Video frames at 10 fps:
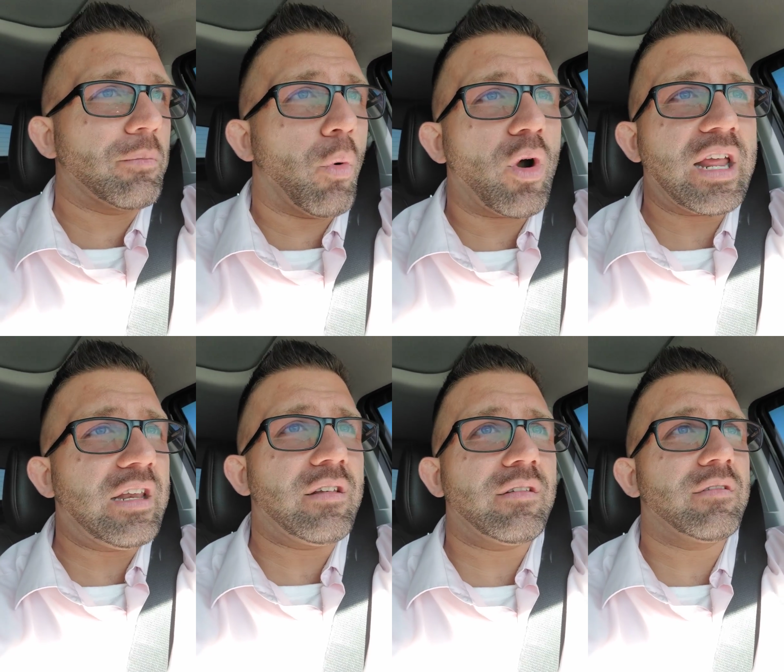
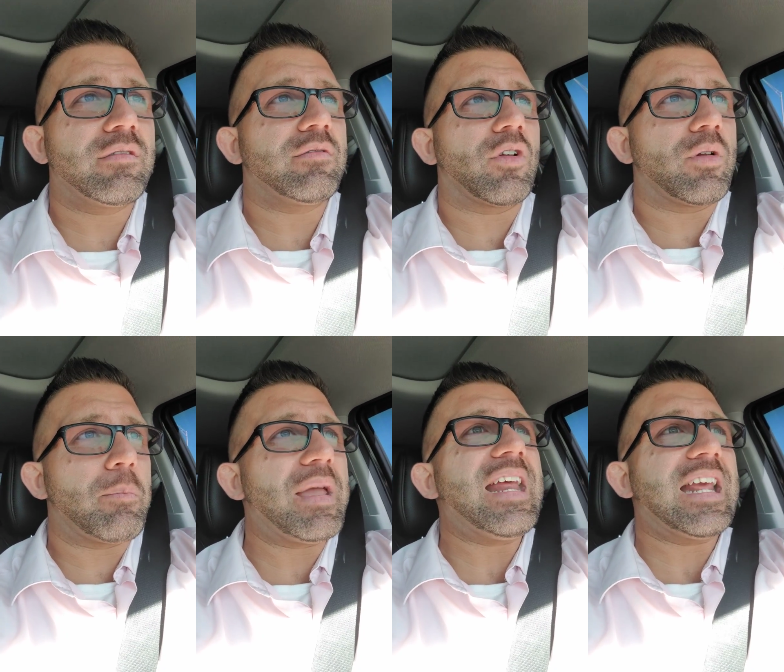morning
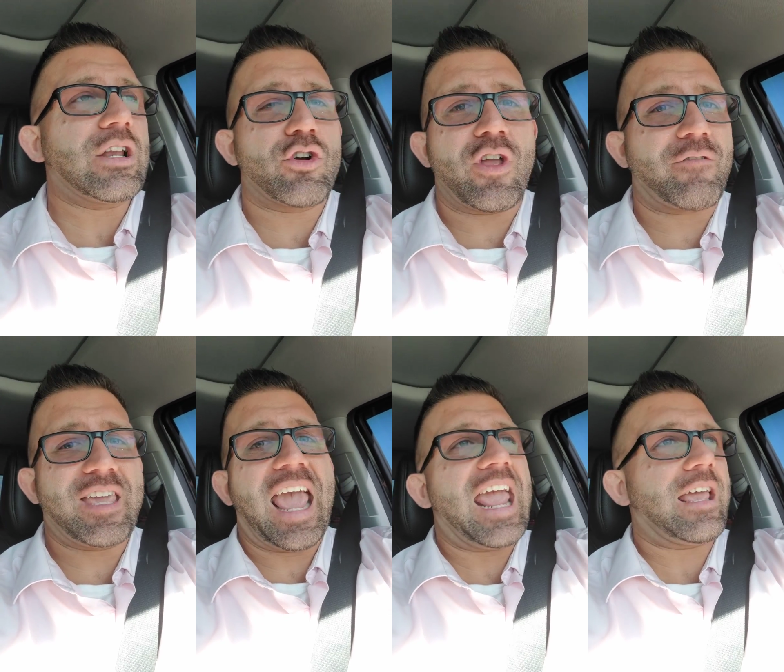meeting, or you have
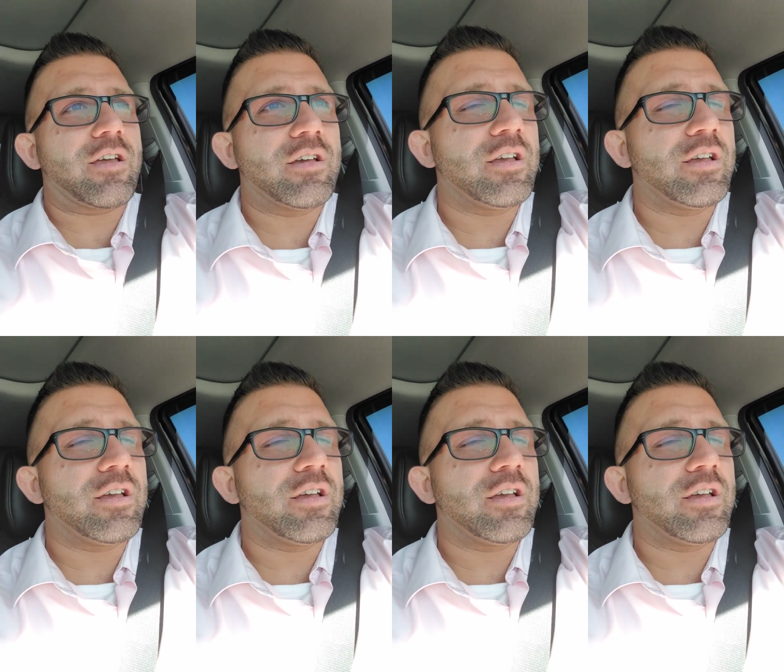cake,